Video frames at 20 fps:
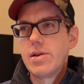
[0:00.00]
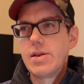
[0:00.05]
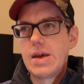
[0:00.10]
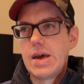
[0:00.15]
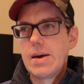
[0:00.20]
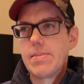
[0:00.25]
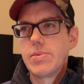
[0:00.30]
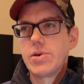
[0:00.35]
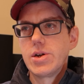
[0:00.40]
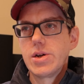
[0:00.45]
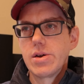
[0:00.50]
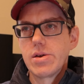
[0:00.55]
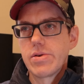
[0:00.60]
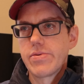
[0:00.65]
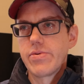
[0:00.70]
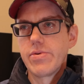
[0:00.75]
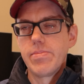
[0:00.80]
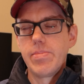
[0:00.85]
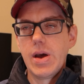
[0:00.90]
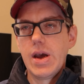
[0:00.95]
damages
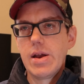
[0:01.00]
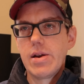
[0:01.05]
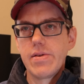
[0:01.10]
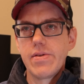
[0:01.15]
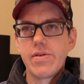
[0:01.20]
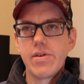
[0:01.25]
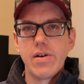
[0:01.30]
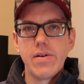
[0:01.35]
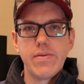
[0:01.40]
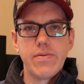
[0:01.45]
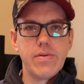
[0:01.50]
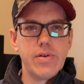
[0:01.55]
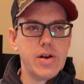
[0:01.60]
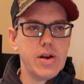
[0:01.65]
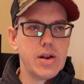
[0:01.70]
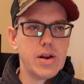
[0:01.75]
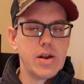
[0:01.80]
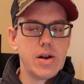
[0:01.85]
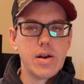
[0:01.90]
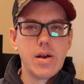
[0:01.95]
for pain and
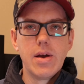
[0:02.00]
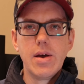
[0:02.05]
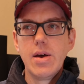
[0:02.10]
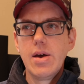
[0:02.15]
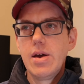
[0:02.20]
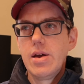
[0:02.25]
suffering and